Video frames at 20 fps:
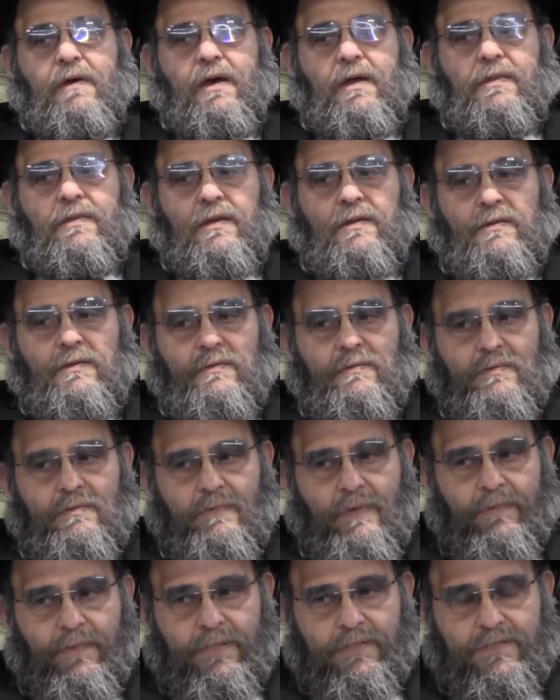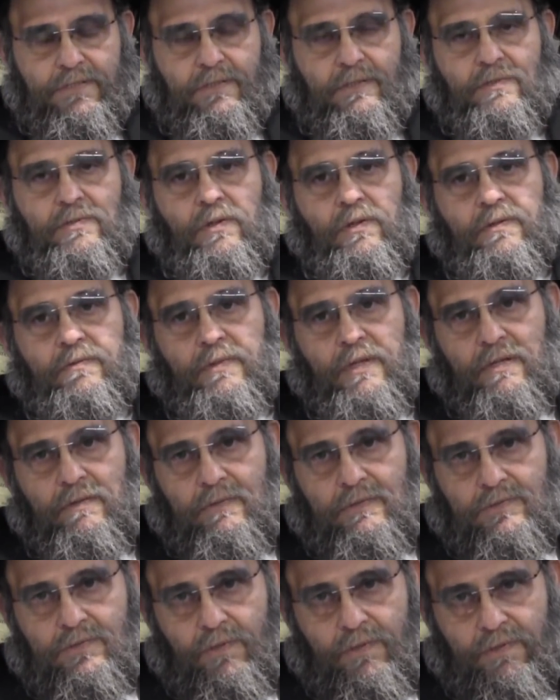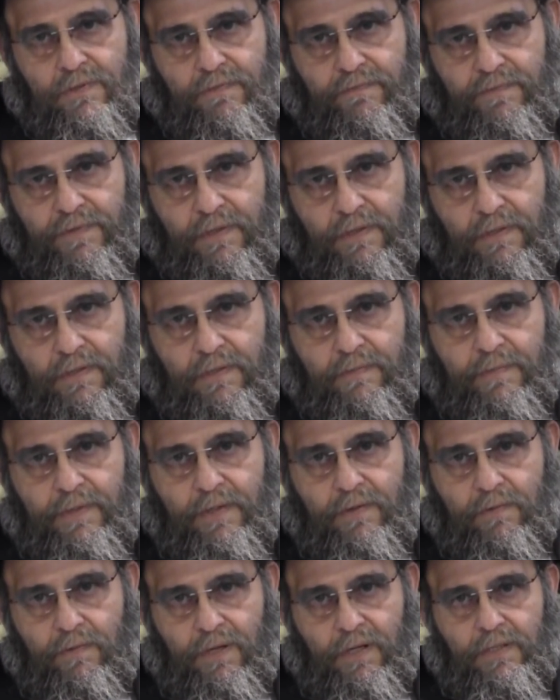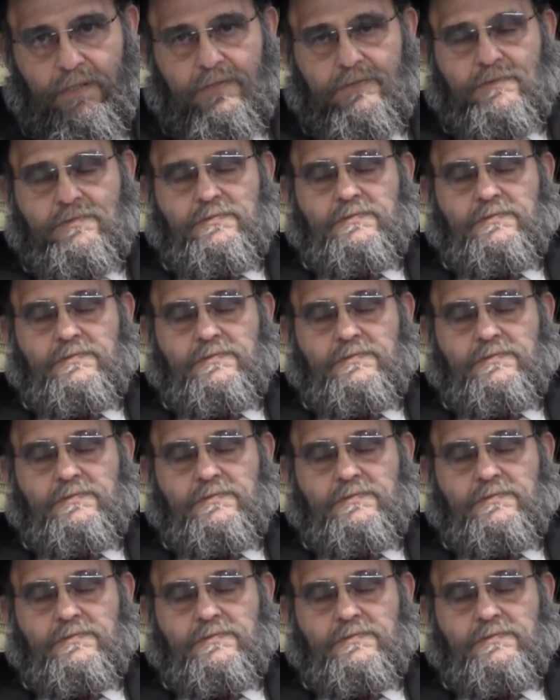and then Rabbi Zinner told him that he was going to Vienna to make wine.